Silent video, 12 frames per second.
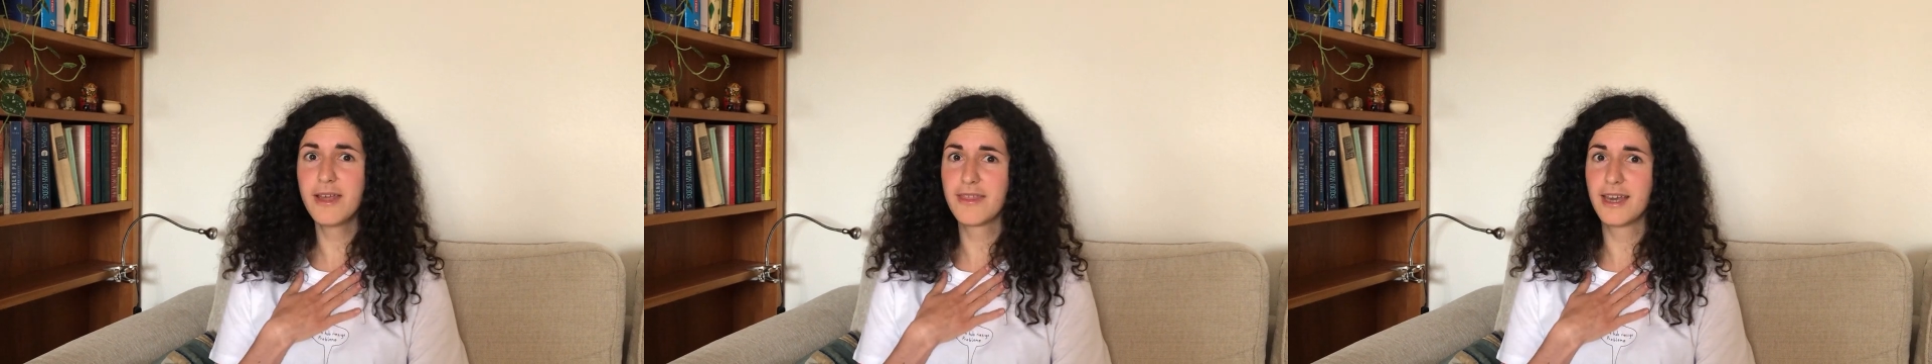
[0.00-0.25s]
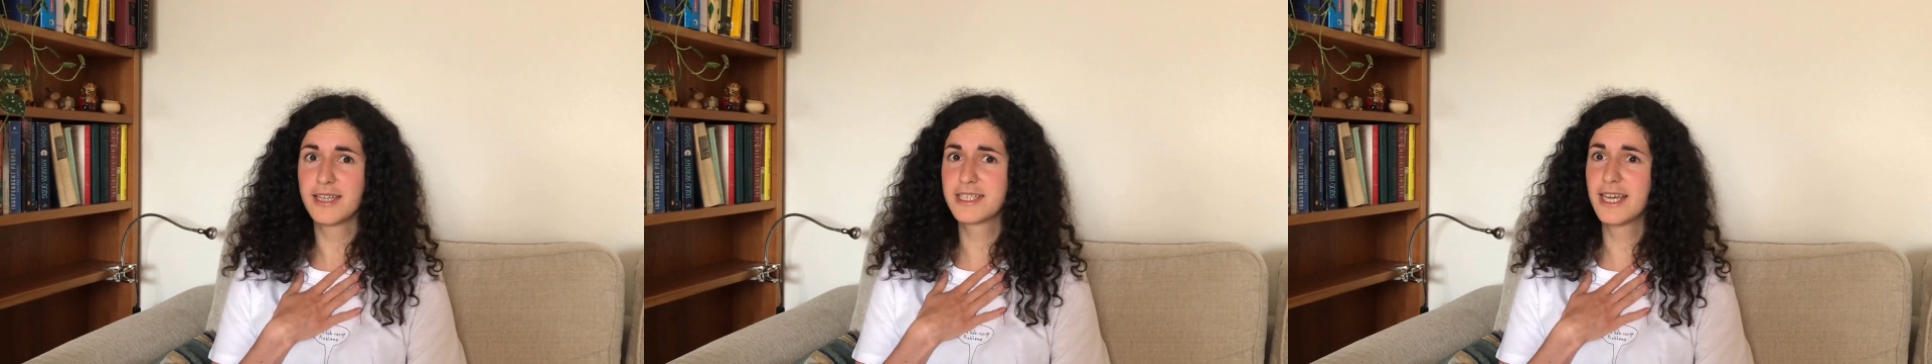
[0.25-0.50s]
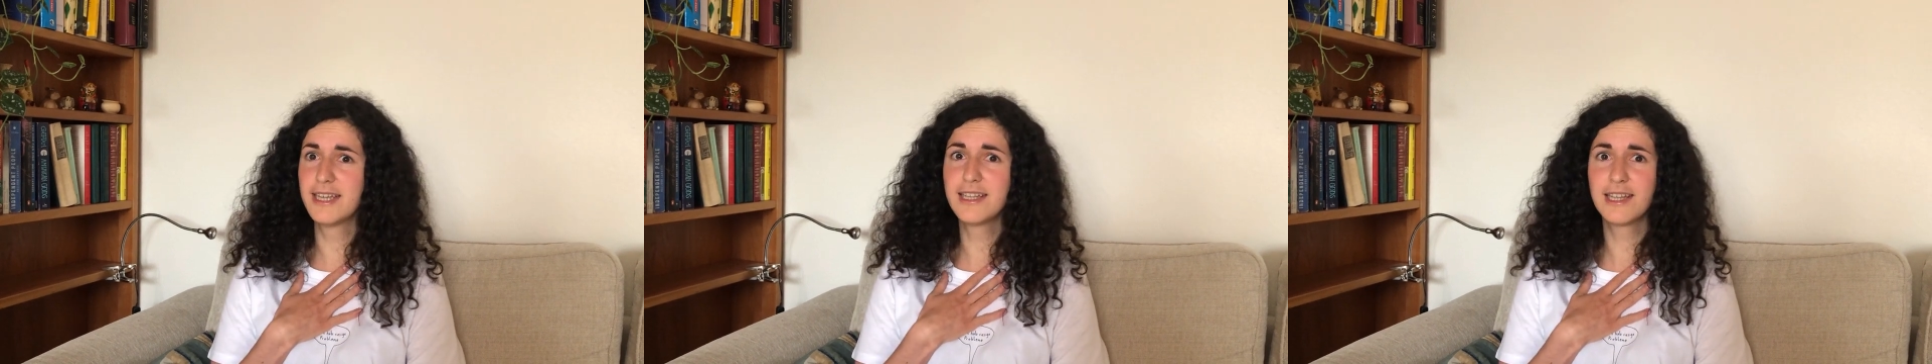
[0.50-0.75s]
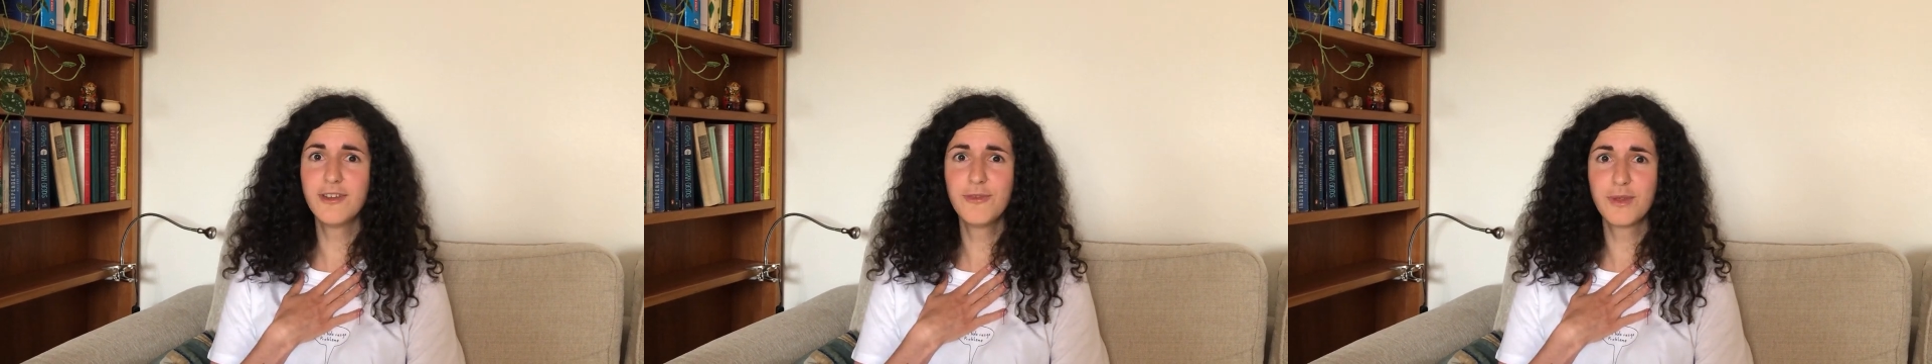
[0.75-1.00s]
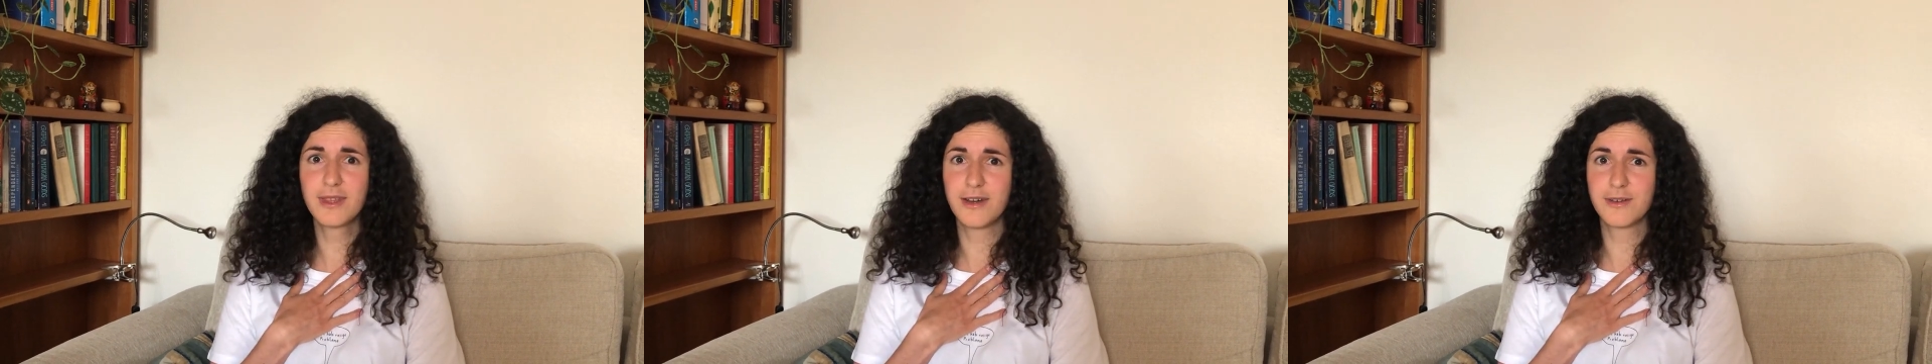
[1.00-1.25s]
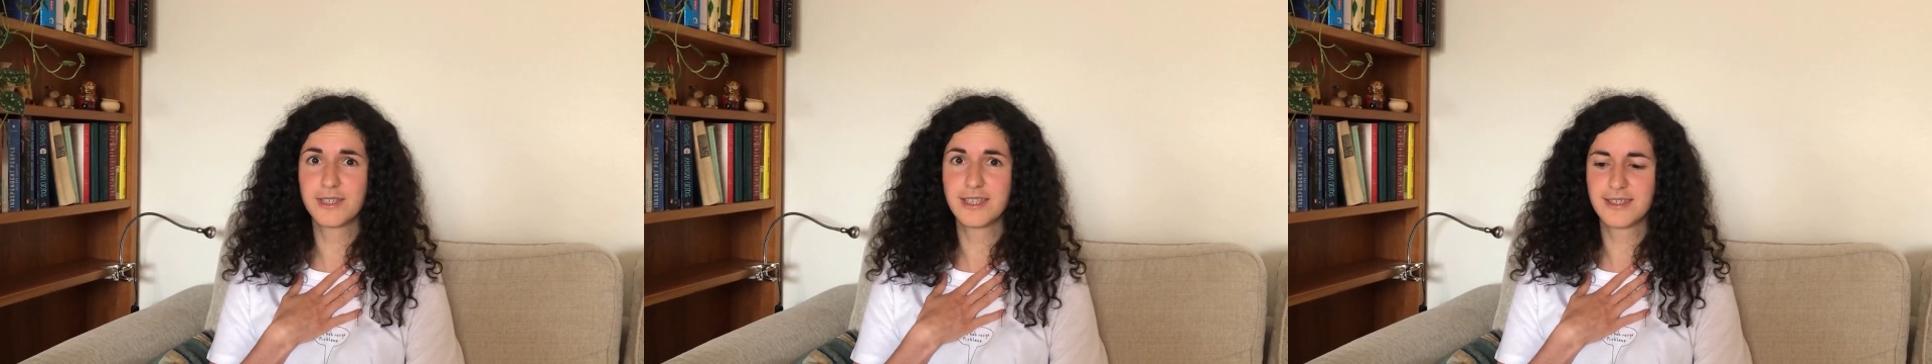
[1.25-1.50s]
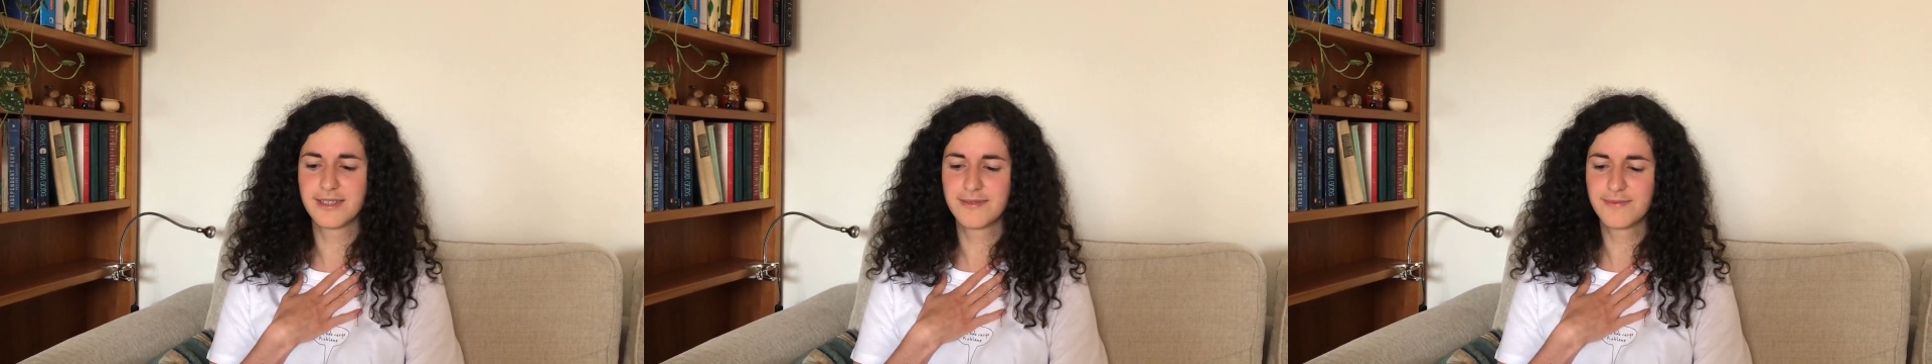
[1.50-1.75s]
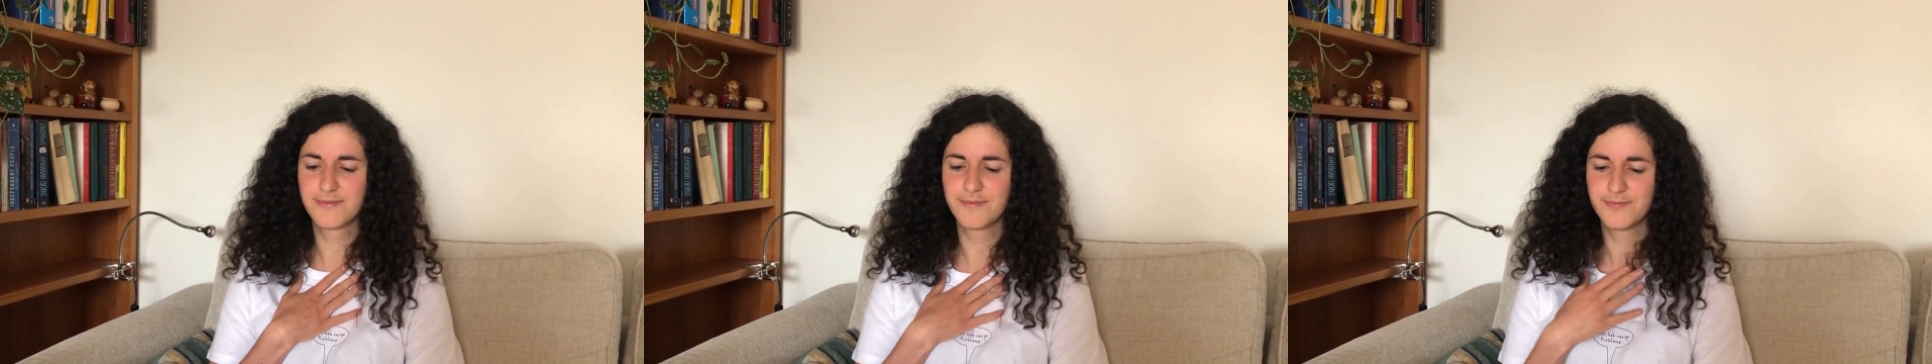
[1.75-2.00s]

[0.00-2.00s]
math and can't live without it.